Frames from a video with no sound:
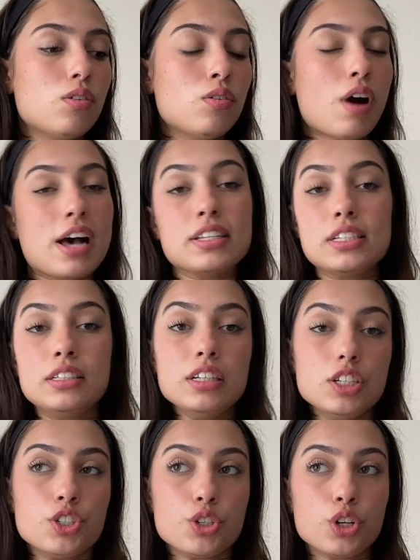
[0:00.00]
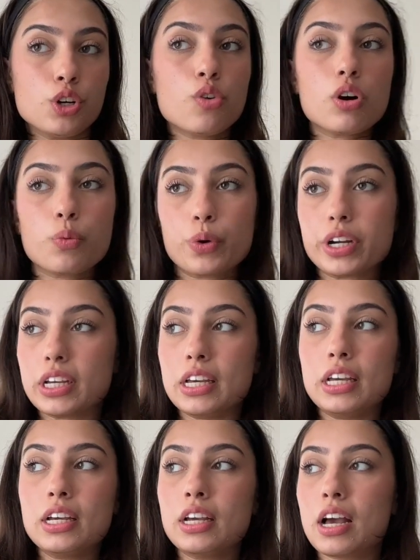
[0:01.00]
as a teacher or
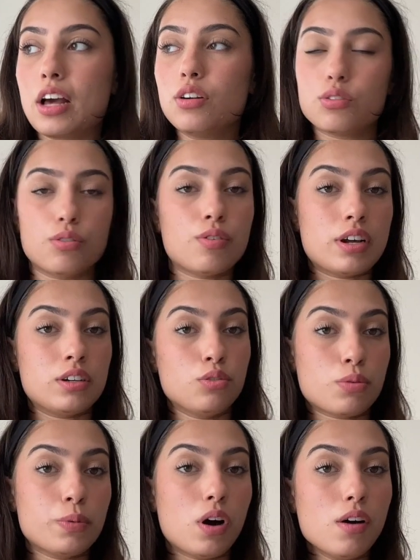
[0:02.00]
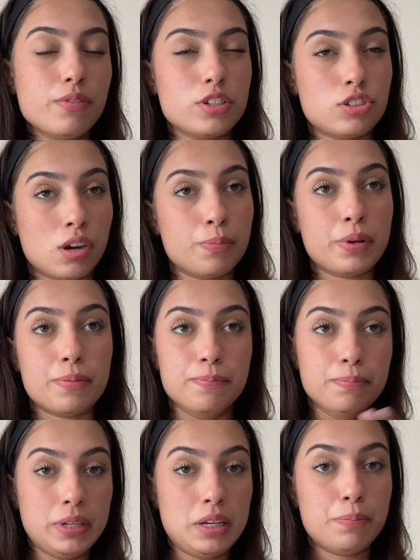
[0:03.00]
working, I don't know, at a normal office job. But
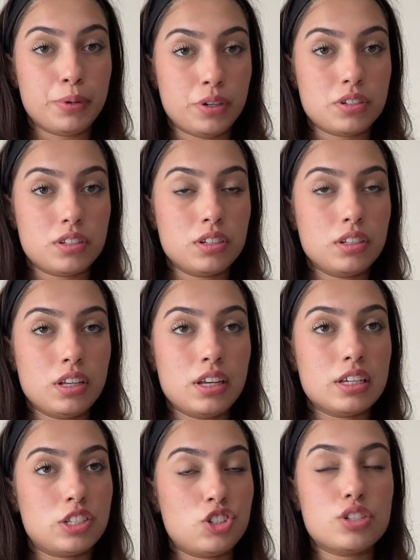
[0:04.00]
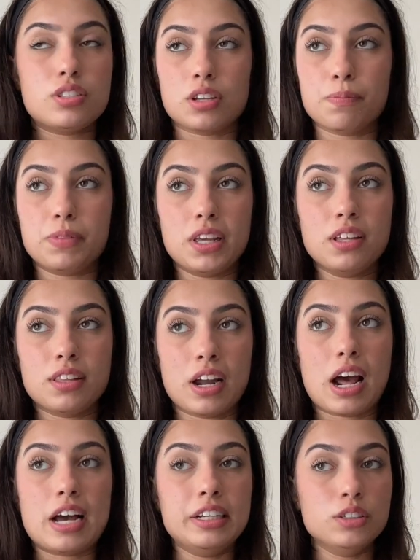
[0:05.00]
me personally, it's just something that
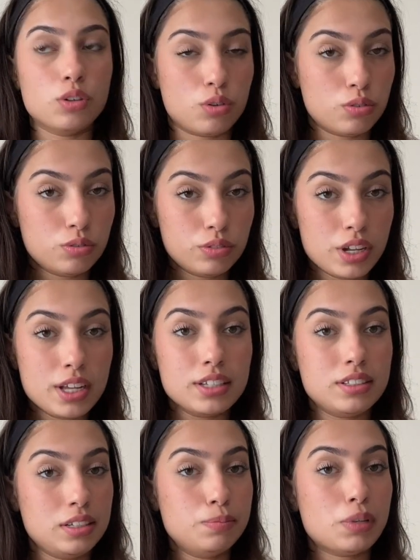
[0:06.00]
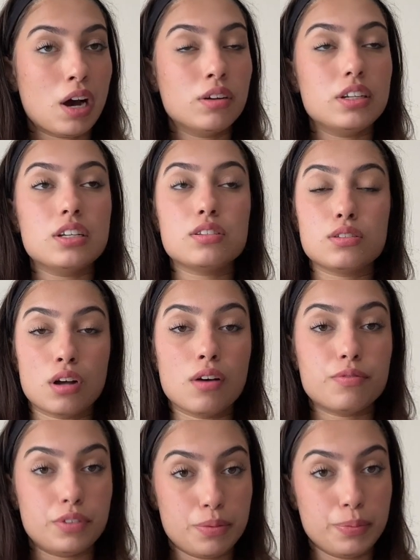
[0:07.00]
I know deep down is
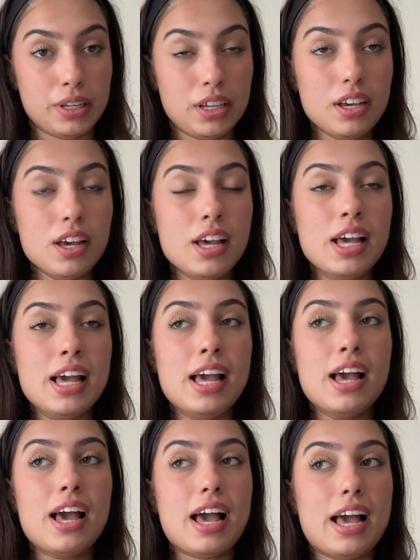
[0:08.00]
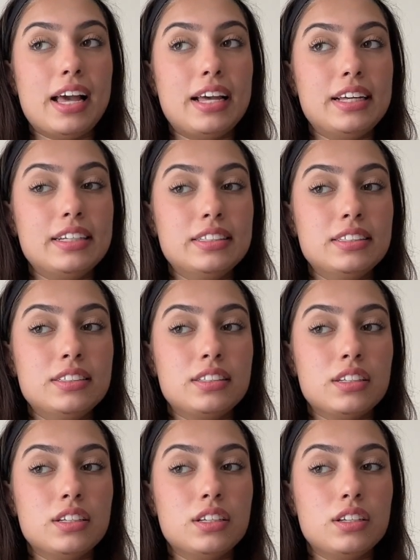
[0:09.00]
not for me. And
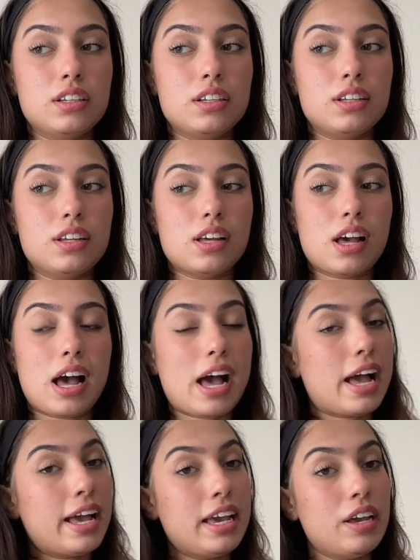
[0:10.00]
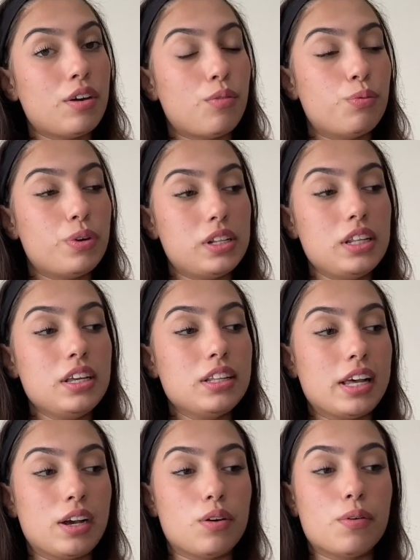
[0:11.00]
I really
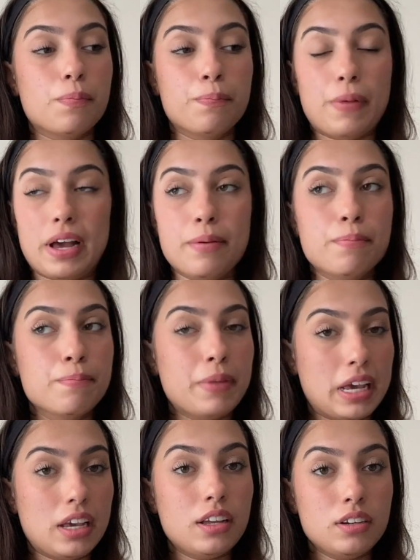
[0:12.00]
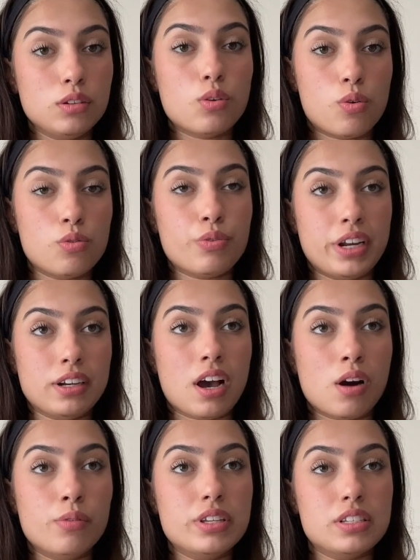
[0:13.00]
my main goal right
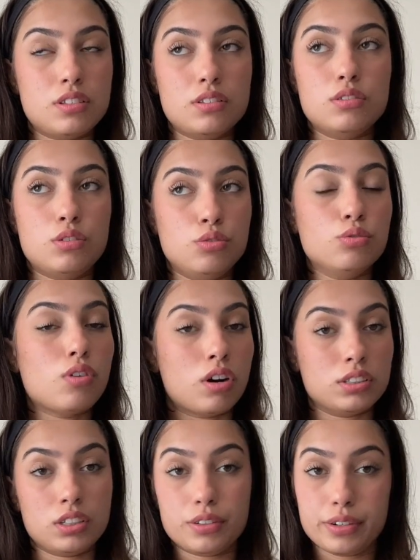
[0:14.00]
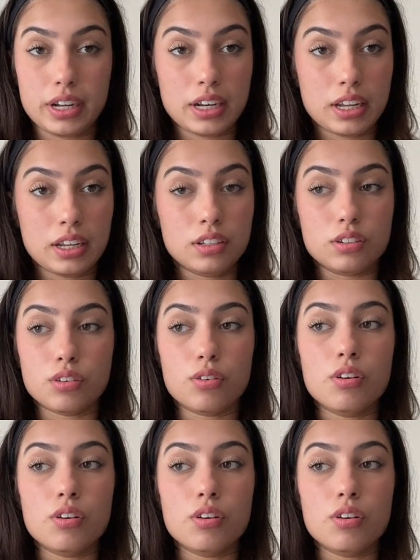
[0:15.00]
now is to do content creating,